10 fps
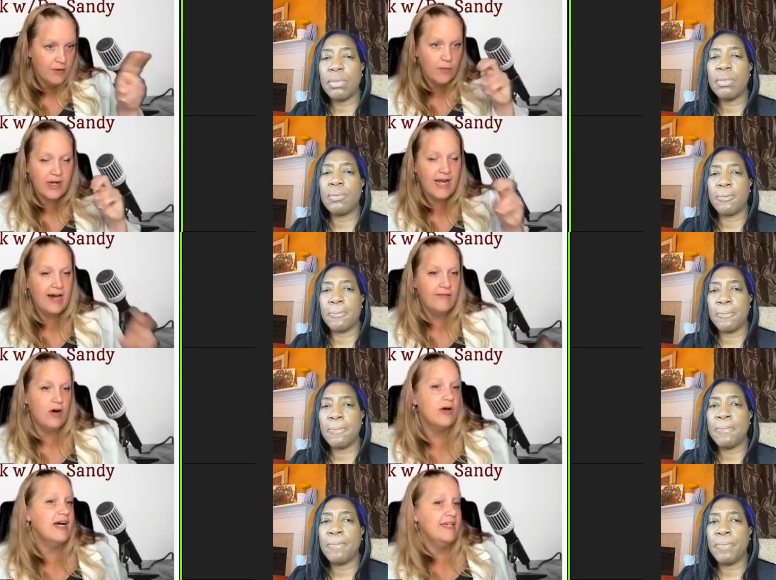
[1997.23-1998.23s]
Speaker 1: We're going to have all
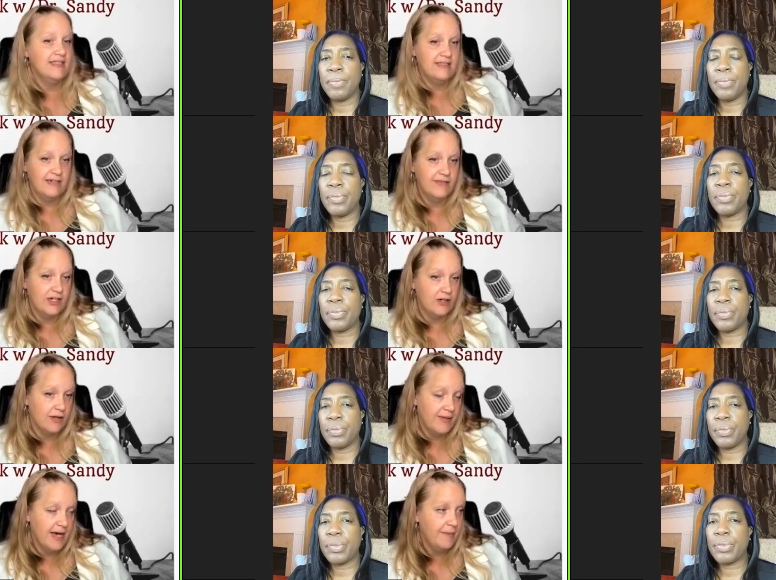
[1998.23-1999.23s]
kinds of stuff that are going
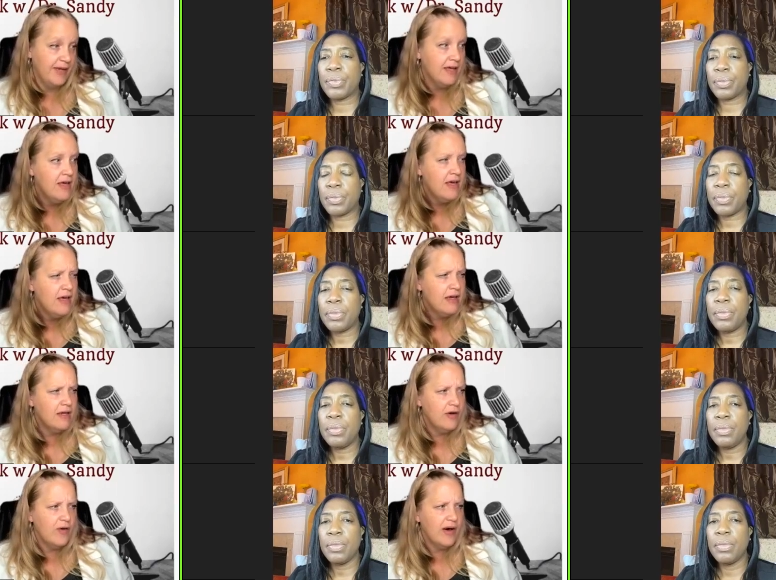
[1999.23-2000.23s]
to be happening. You
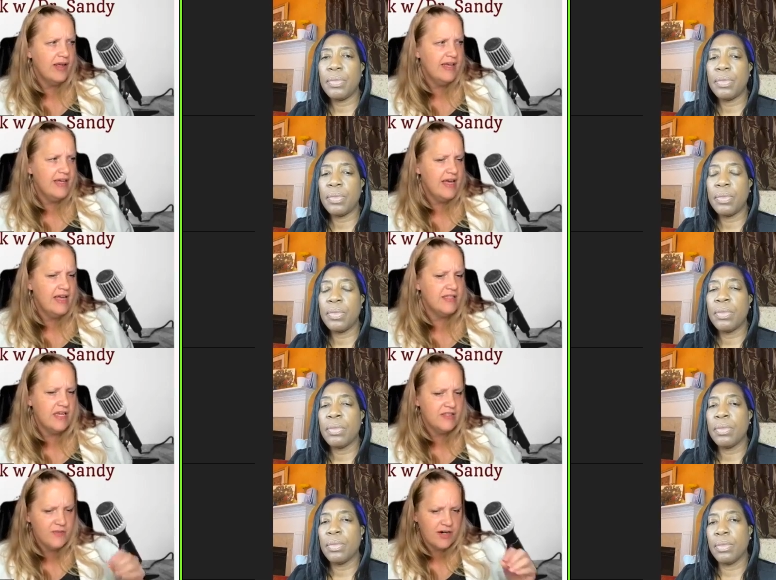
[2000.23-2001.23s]
know, it, it,
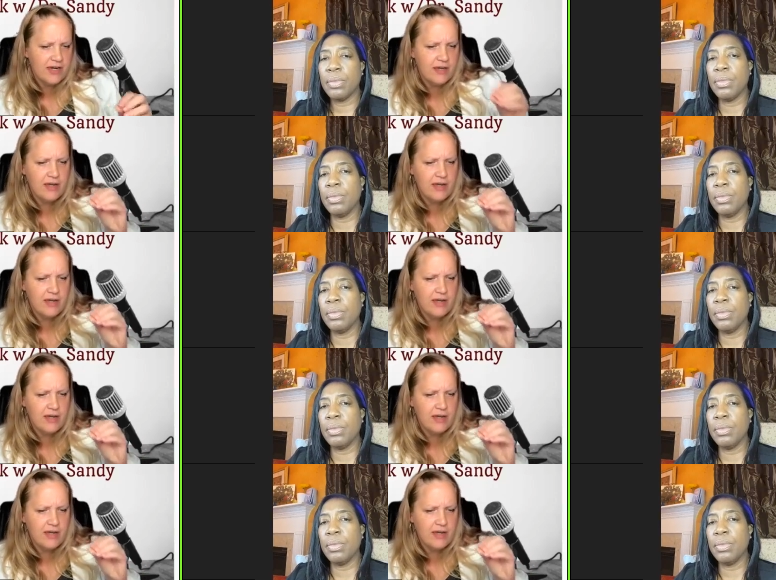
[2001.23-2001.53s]
it's very